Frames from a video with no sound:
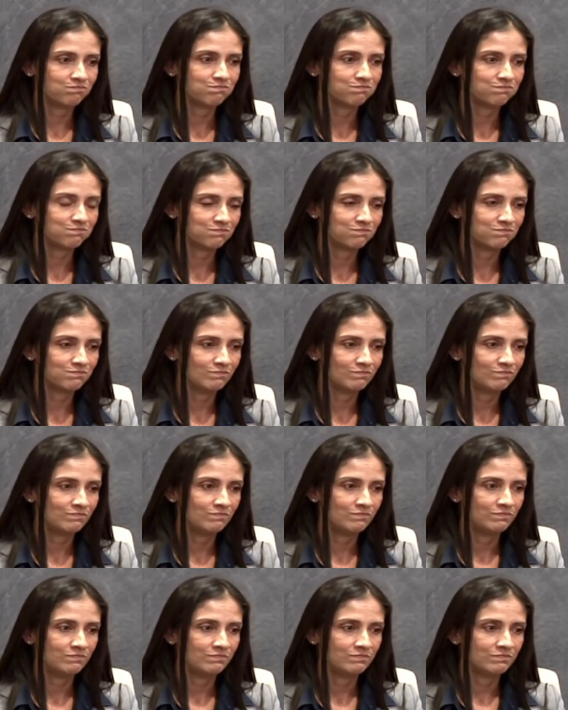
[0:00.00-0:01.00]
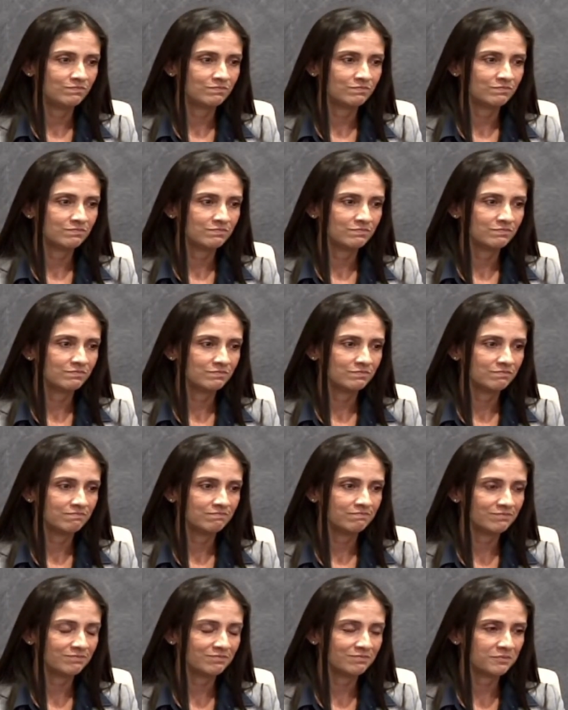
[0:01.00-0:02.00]

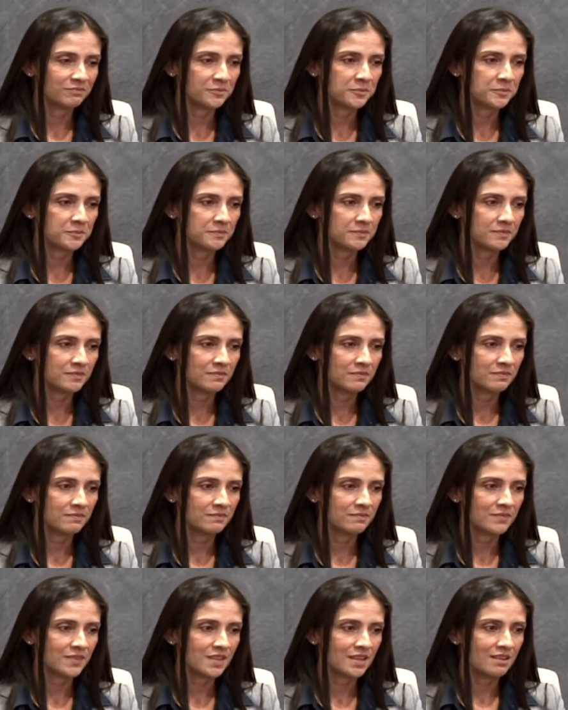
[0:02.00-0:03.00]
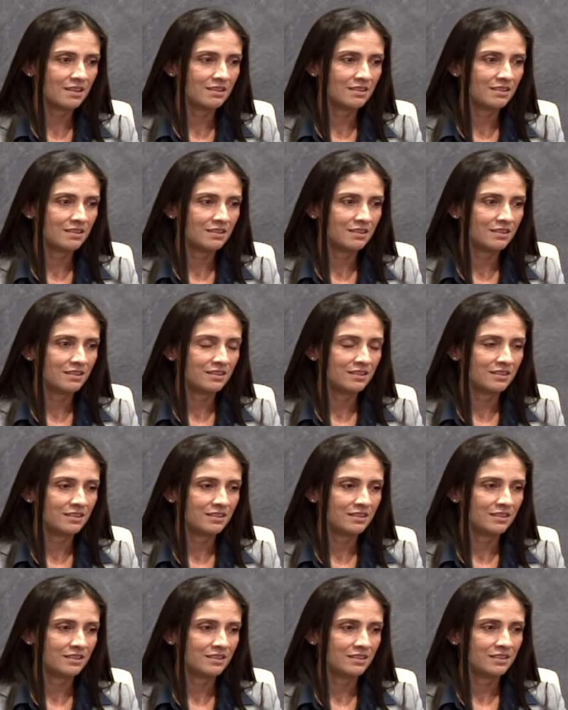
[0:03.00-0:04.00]

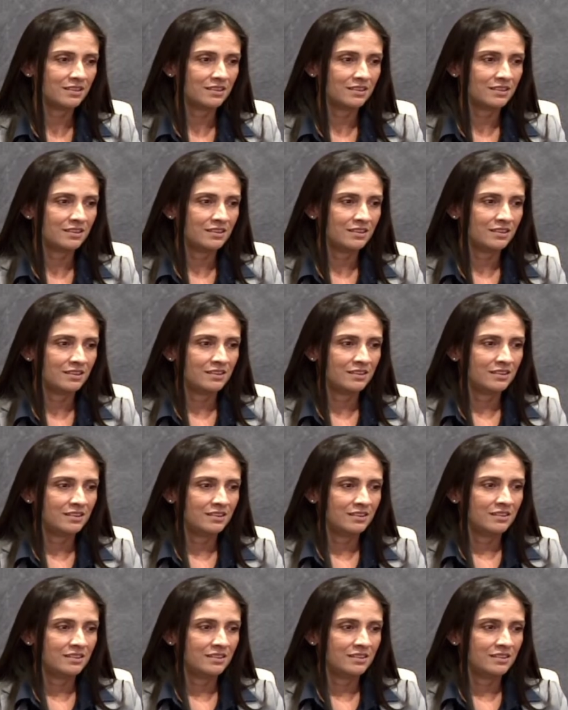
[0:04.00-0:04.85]
(no one is talking)